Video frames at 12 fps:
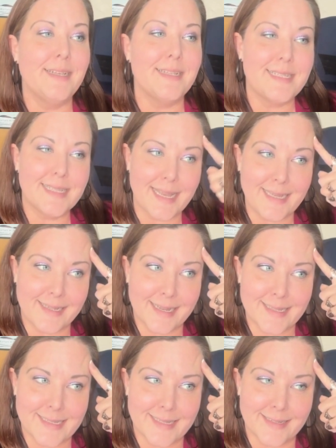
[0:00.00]
Psych
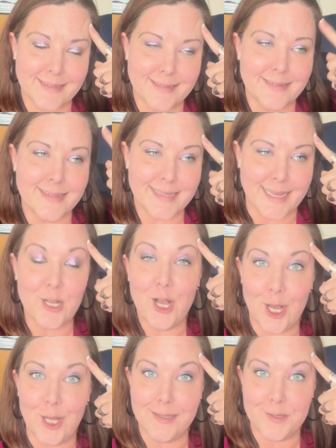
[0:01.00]
as in
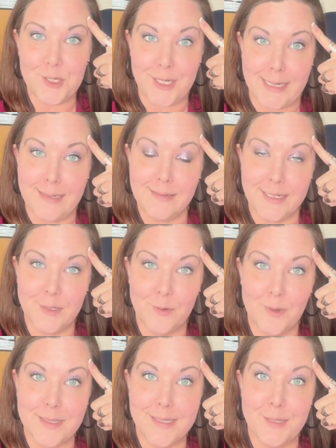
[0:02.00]
psychology, you know,
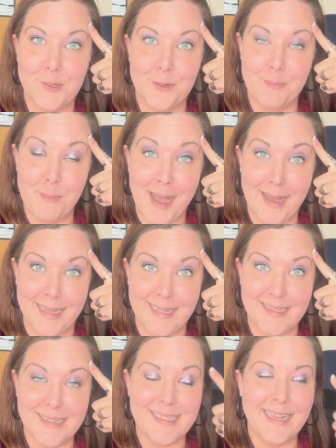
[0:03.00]
what's in your
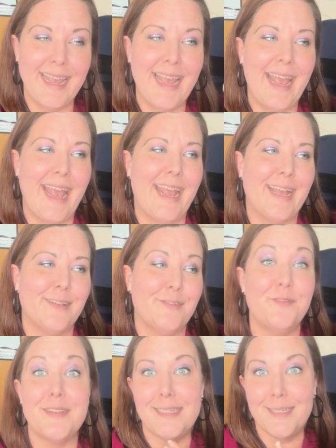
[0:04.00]
mind,
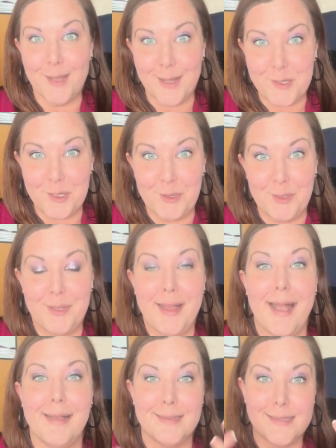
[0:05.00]
and physiological
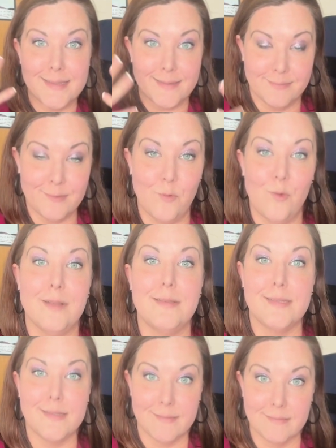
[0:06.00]
as
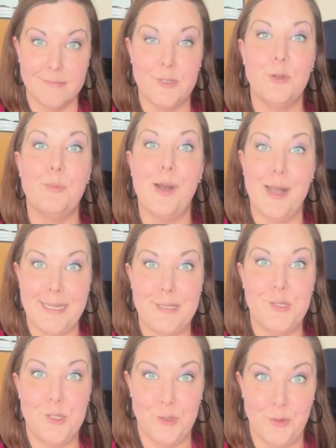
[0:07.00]
what's your body
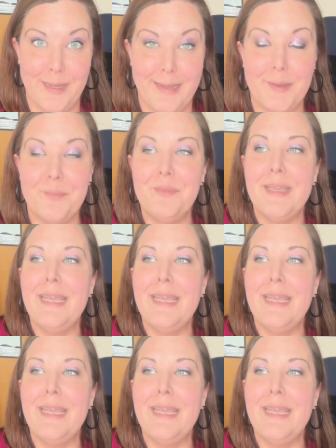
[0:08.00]
doing.